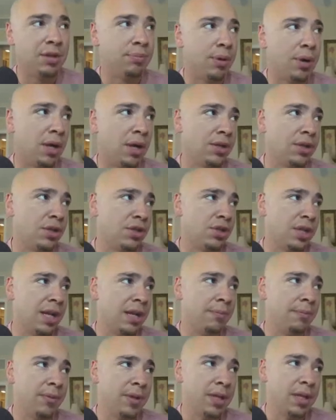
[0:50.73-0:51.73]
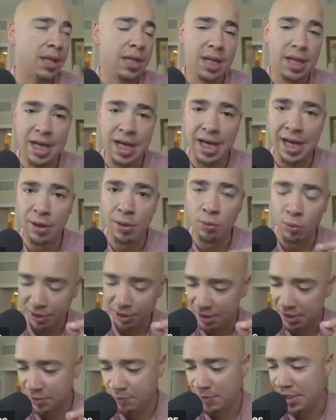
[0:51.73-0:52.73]
partnership and what
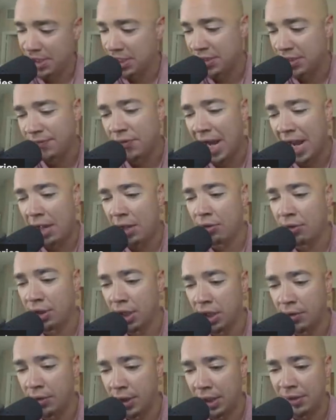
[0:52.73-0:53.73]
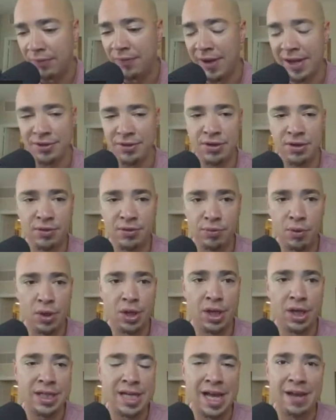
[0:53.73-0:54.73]
this means for algo investors. We're
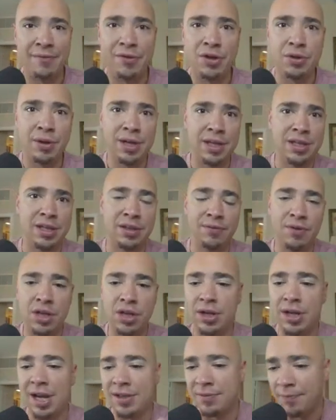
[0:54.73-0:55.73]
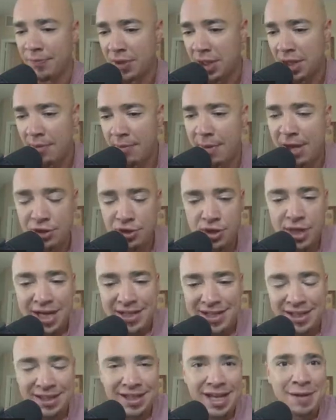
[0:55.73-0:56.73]
going to dive into it in this video, guys. Make sure you guys
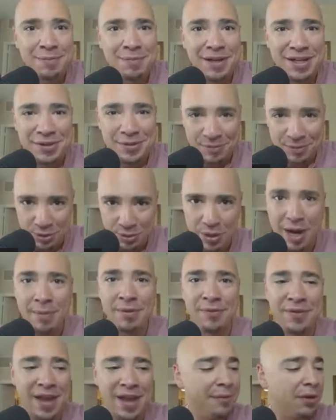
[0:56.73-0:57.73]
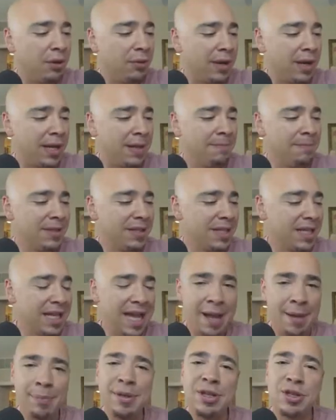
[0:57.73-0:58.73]
hit the like button, subscribe if you haven't already,
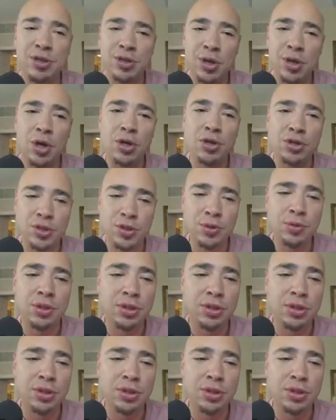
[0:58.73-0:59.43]
Happy start to the